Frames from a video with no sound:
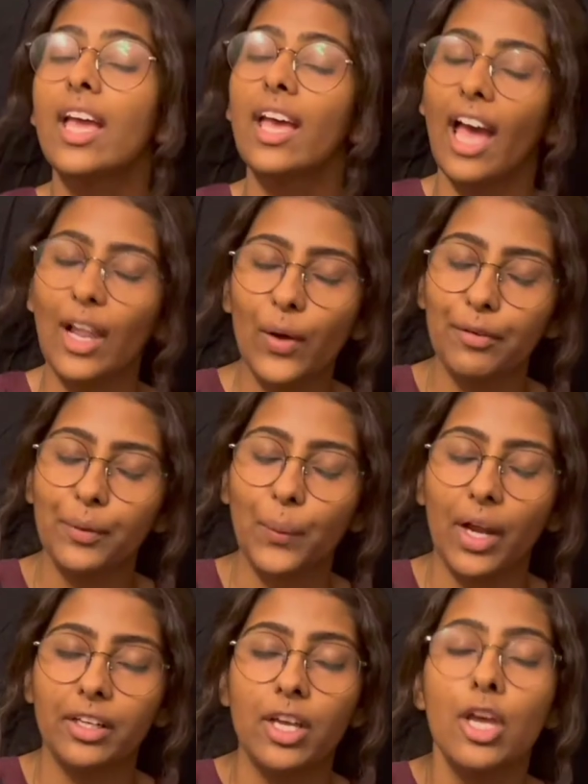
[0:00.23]
Hello
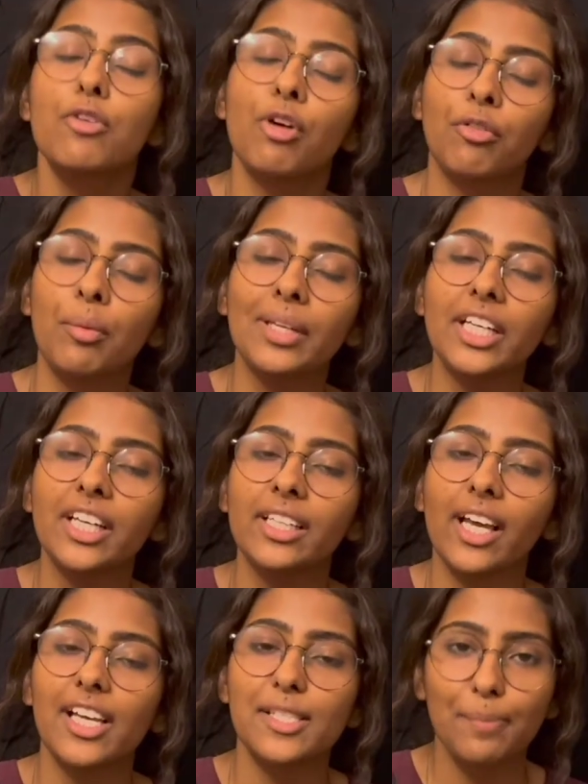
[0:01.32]
everyone, For Women in
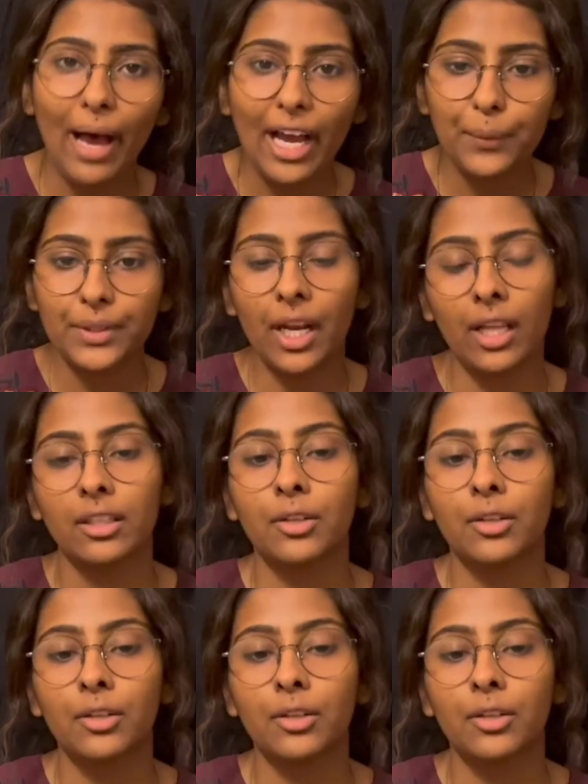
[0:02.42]
India is back with another